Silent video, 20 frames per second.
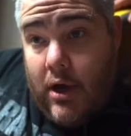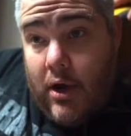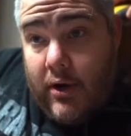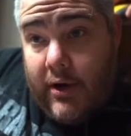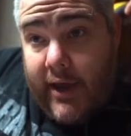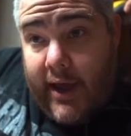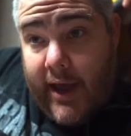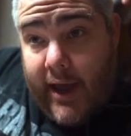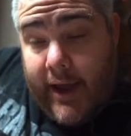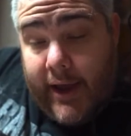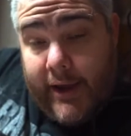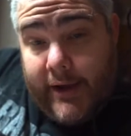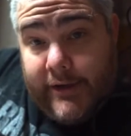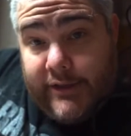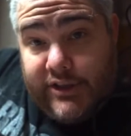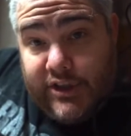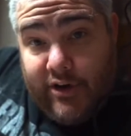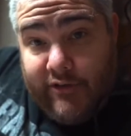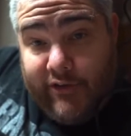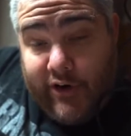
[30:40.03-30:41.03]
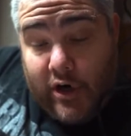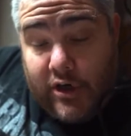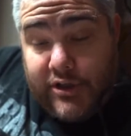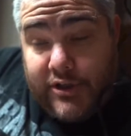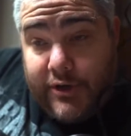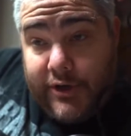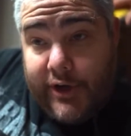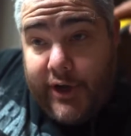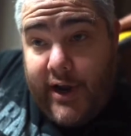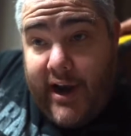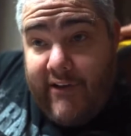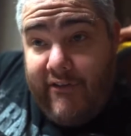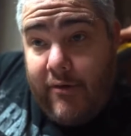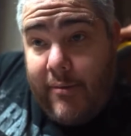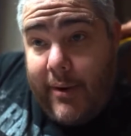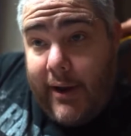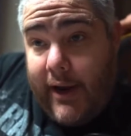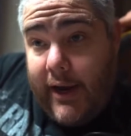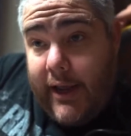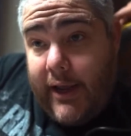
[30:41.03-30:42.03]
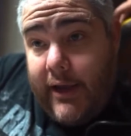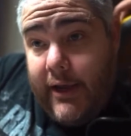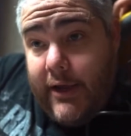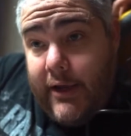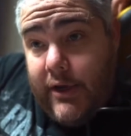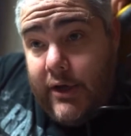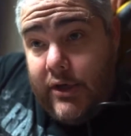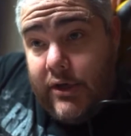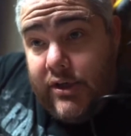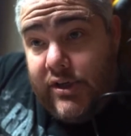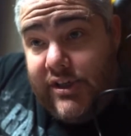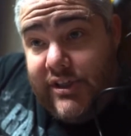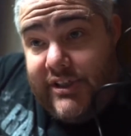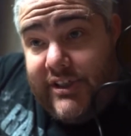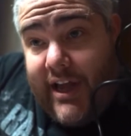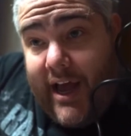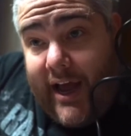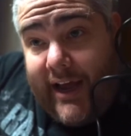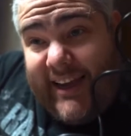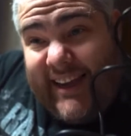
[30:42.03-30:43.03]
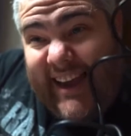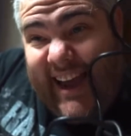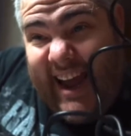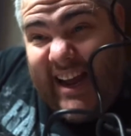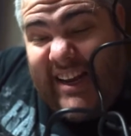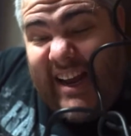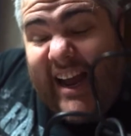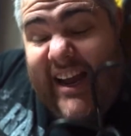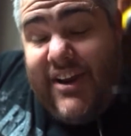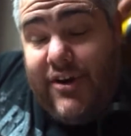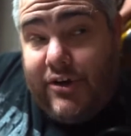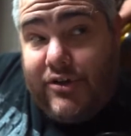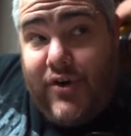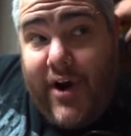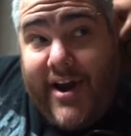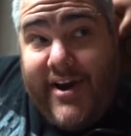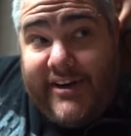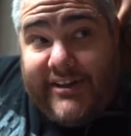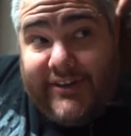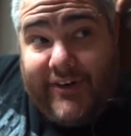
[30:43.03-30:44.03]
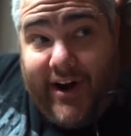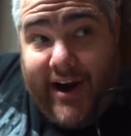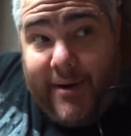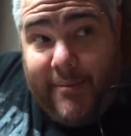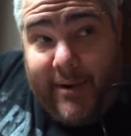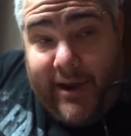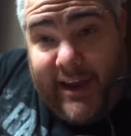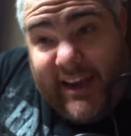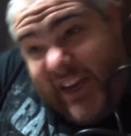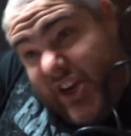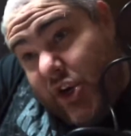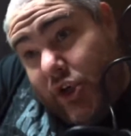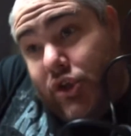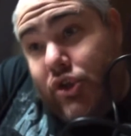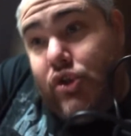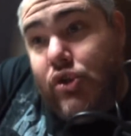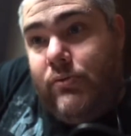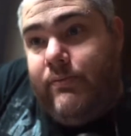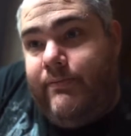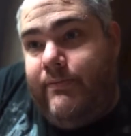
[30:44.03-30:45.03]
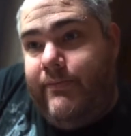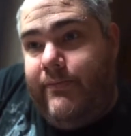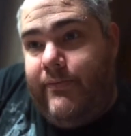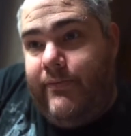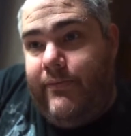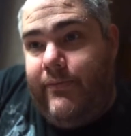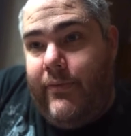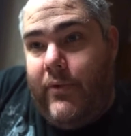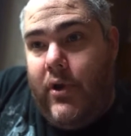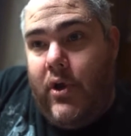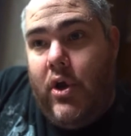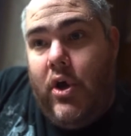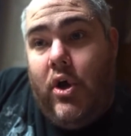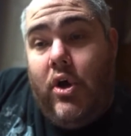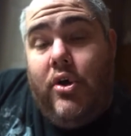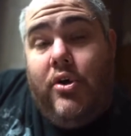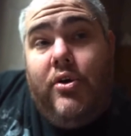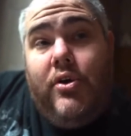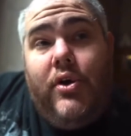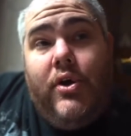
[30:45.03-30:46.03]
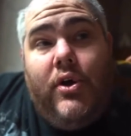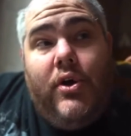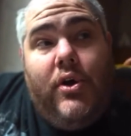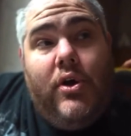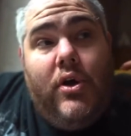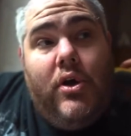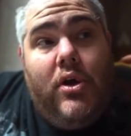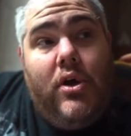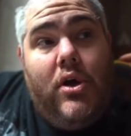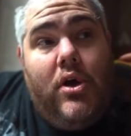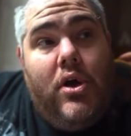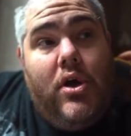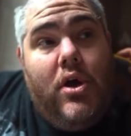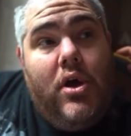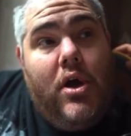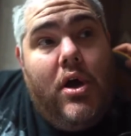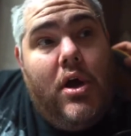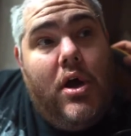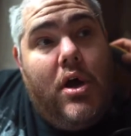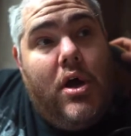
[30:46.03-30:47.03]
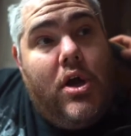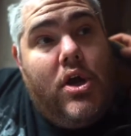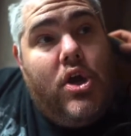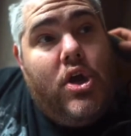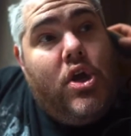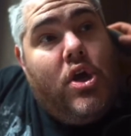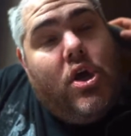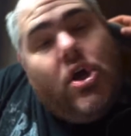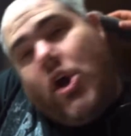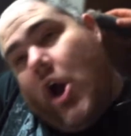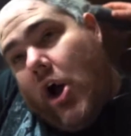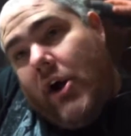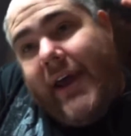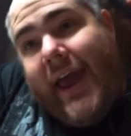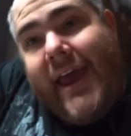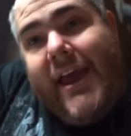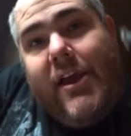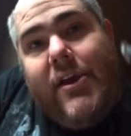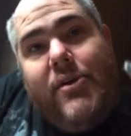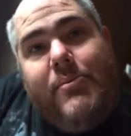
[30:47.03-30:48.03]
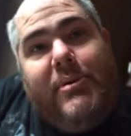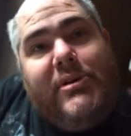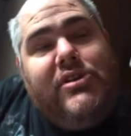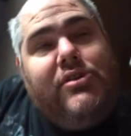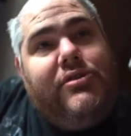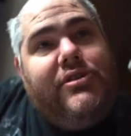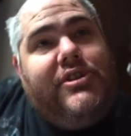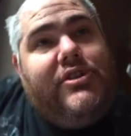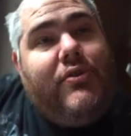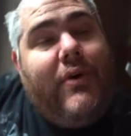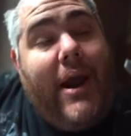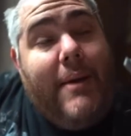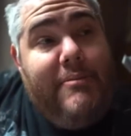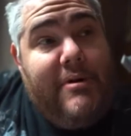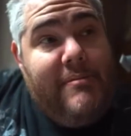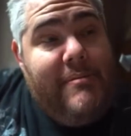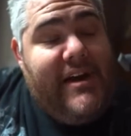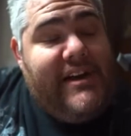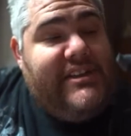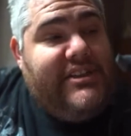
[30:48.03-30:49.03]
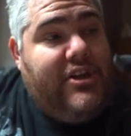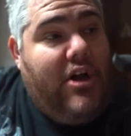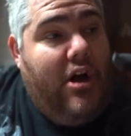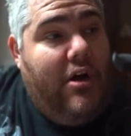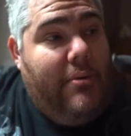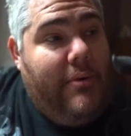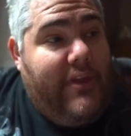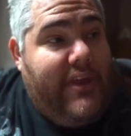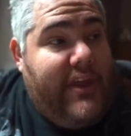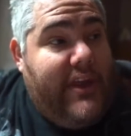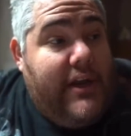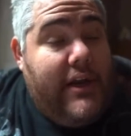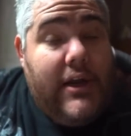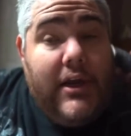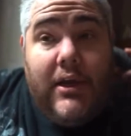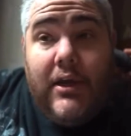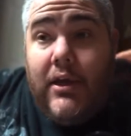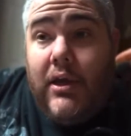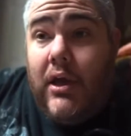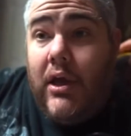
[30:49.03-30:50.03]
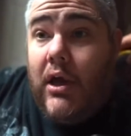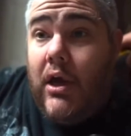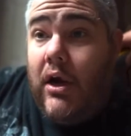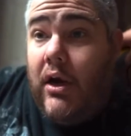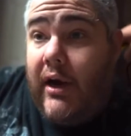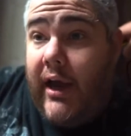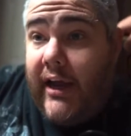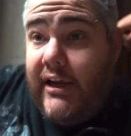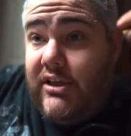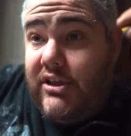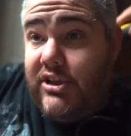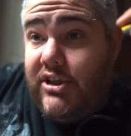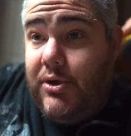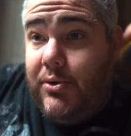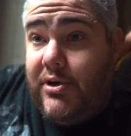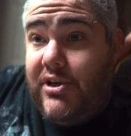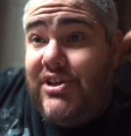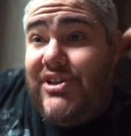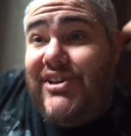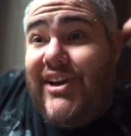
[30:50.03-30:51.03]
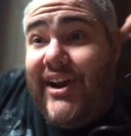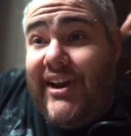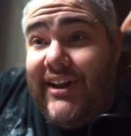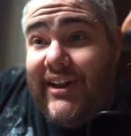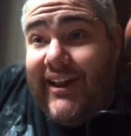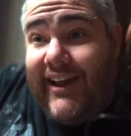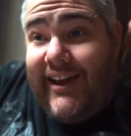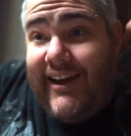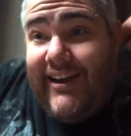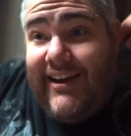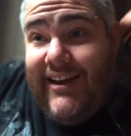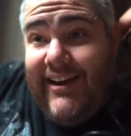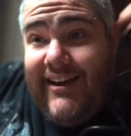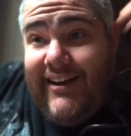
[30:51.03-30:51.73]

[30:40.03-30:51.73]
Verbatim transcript: Okay. So far, so good, everybody. She's not. Uh, you're trying to scrape me. You're. What? I'm just. Shut up. Okay, but you're scraping my skull with it. Okay, just do it gently.